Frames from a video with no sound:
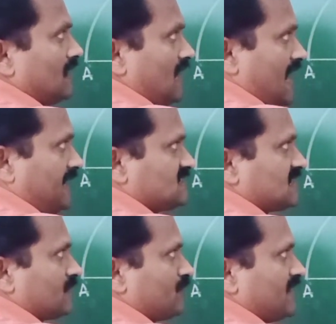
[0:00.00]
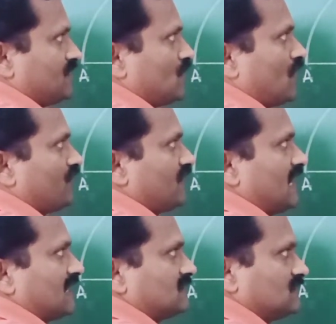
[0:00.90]
line segment of
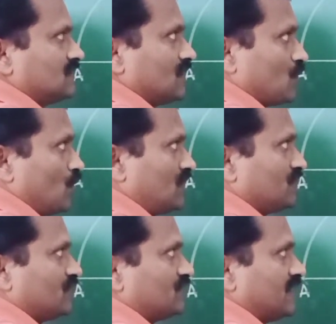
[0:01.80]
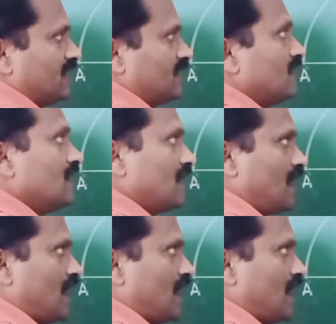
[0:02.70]
length root 15.